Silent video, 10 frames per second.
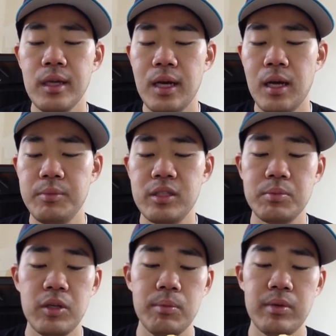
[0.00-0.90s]
you
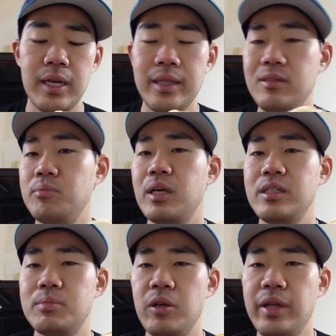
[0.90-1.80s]
smell the bread, and you probably
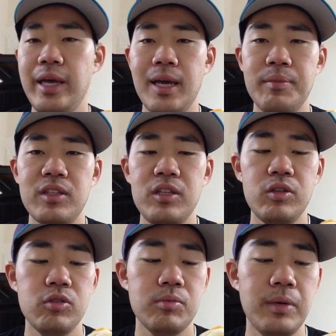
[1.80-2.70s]
smell the ham that they use.